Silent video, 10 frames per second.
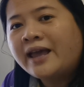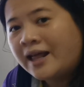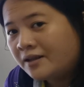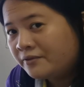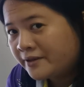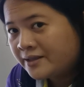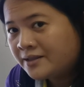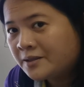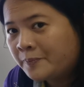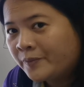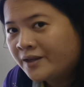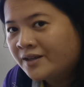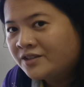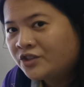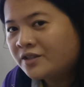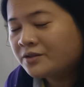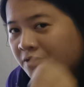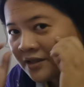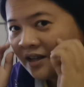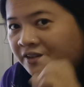elephants just to
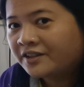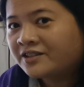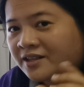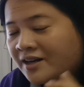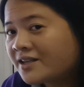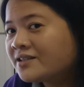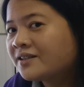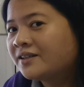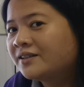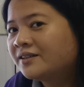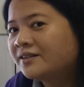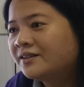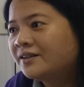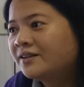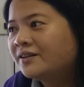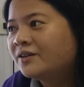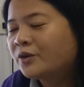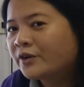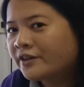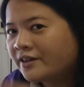sell their tusk
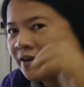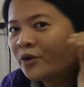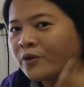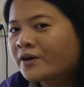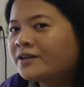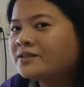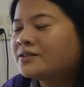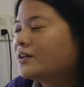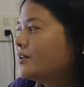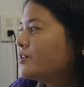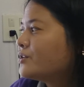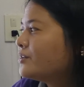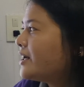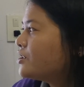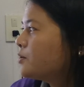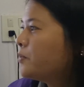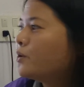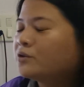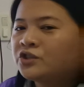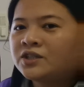or their horns. So that's
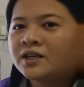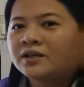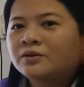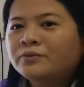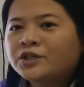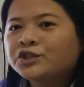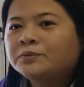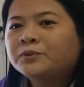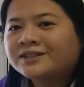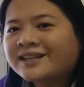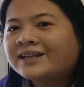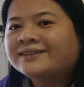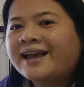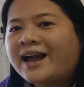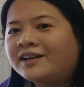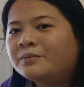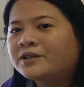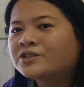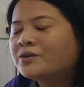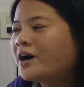poaching. We should protect
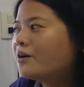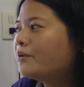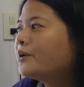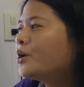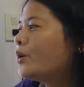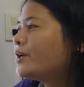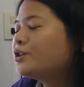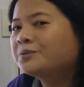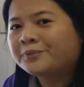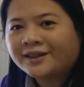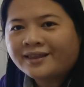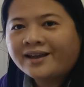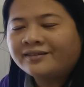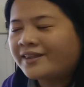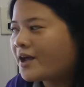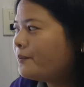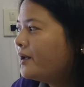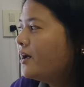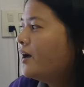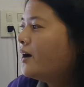animals. So how are we going to protect
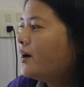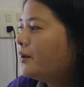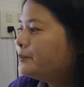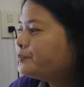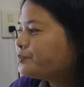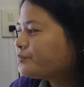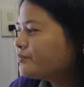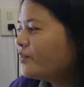them?